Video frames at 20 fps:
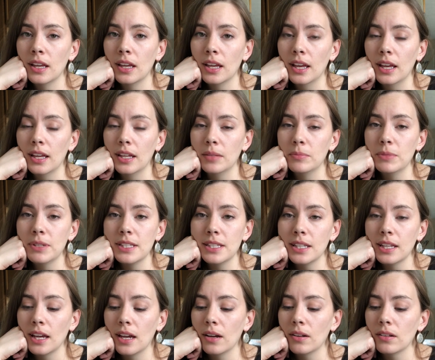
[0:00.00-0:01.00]
and
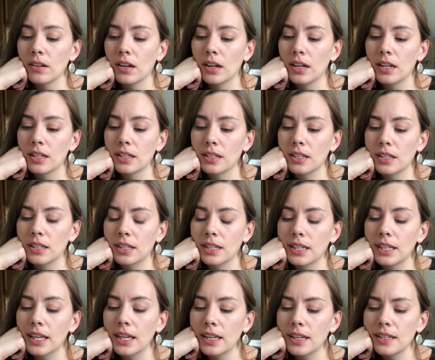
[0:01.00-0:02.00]
missing out on
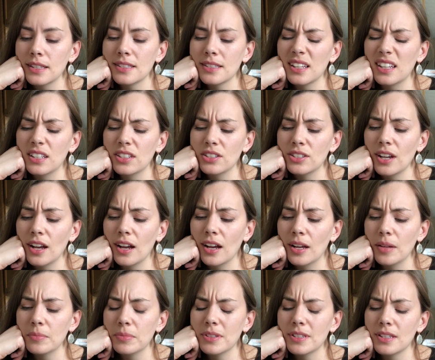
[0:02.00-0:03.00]
gigs and
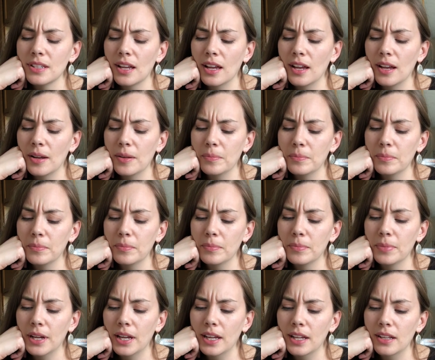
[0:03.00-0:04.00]
jobs. Um,
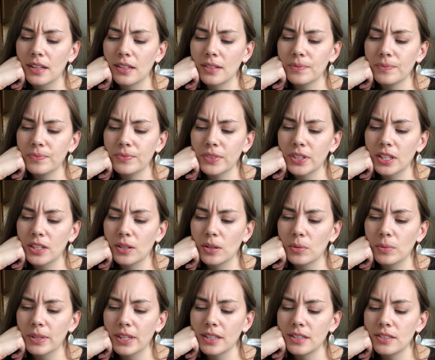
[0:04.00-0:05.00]
but, you know,
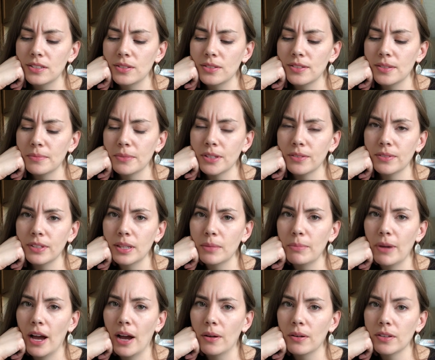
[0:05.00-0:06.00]
we get to do something really
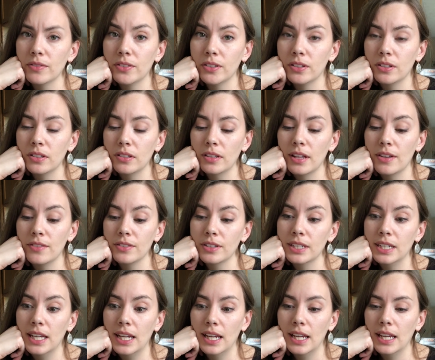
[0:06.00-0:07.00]
powerful every
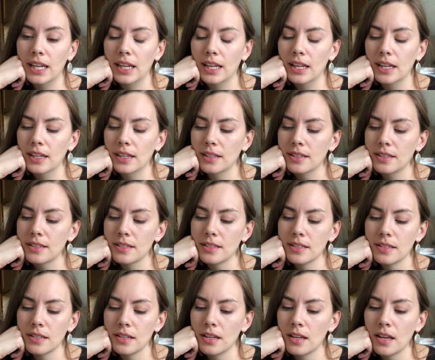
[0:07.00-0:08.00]
day, and
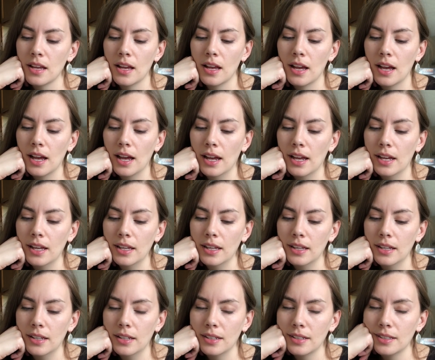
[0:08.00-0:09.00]
I,
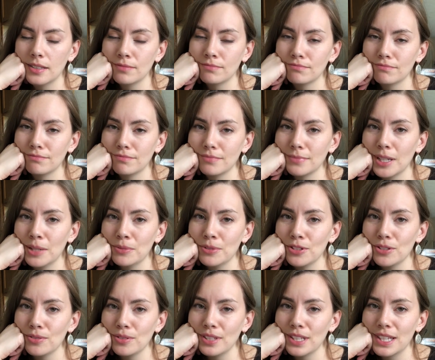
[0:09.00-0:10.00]
uh, I'm
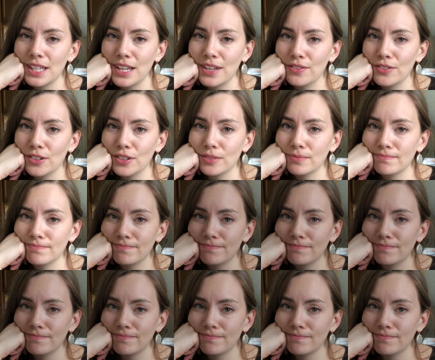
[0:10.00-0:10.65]
just really thankful.